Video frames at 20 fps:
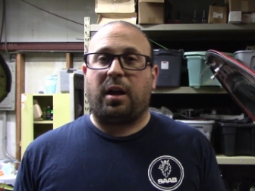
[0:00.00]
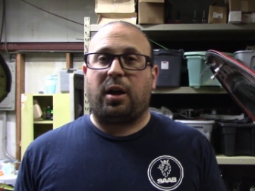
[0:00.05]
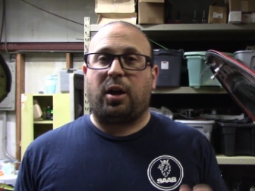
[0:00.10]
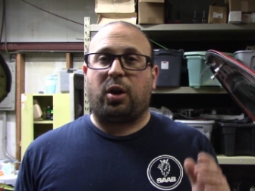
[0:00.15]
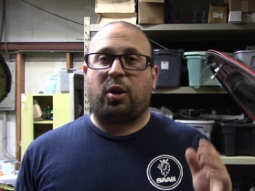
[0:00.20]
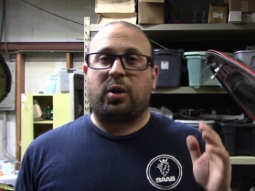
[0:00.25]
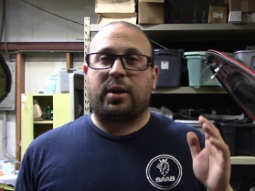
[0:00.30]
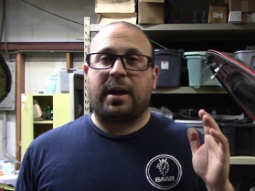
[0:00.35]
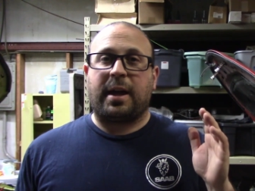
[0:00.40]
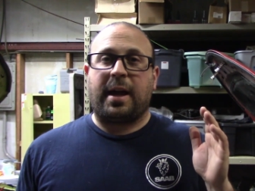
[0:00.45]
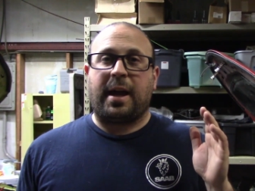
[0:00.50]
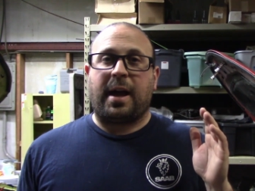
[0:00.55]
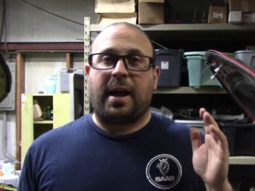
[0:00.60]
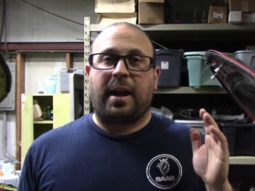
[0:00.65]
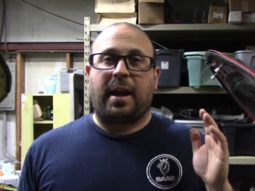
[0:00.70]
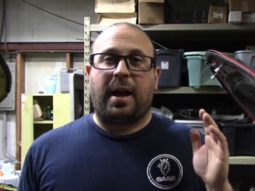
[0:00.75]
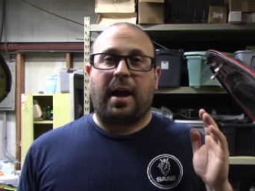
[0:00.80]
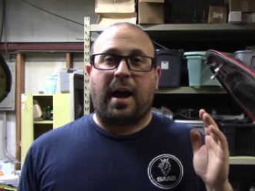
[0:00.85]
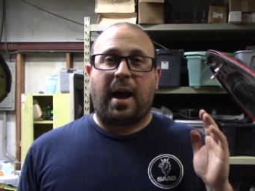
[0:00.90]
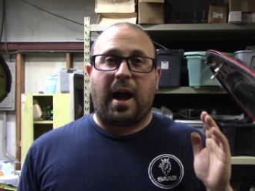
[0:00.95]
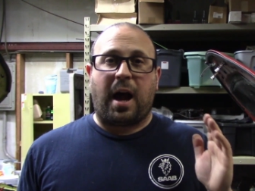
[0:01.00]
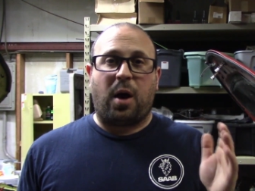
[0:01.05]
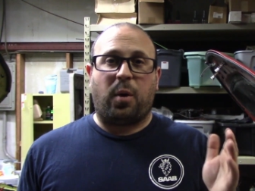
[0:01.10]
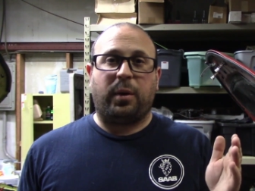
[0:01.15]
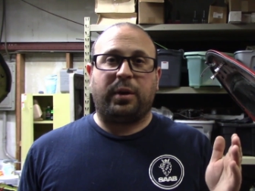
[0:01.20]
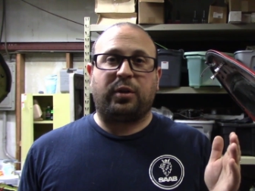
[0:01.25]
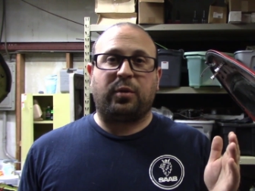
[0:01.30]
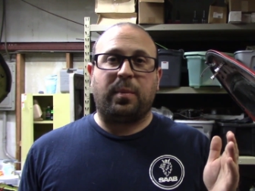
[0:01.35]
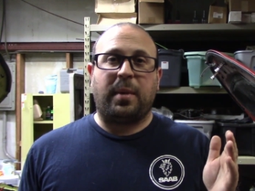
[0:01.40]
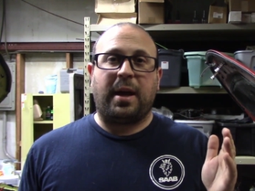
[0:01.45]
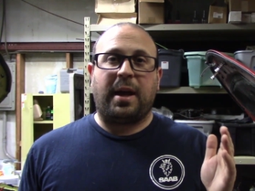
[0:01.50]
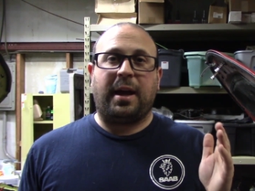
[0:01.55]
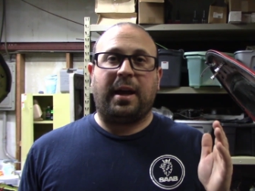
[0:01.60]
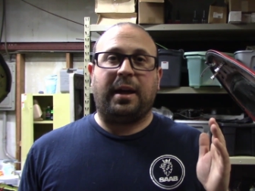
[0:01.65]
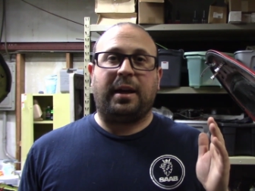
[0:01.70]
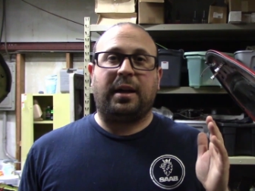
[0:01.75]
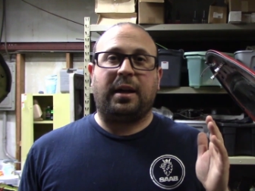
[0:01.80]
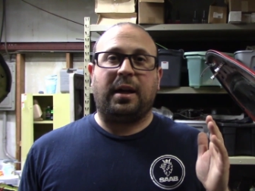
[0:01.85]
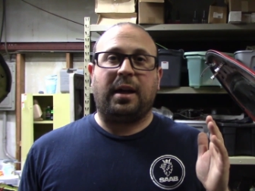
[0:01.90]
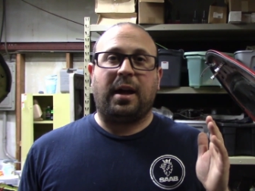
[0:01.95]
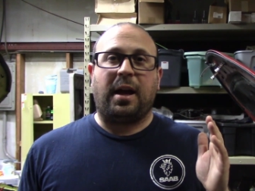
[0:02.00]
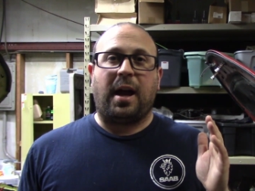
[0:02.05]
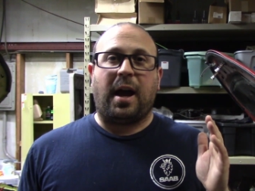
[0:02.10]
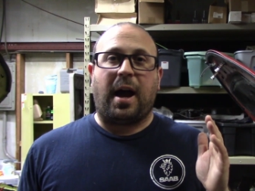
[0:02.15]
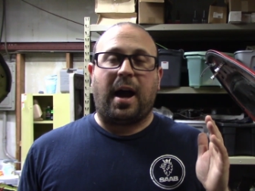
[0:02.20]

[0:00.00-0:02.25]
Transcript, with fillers: Looking at how it's made,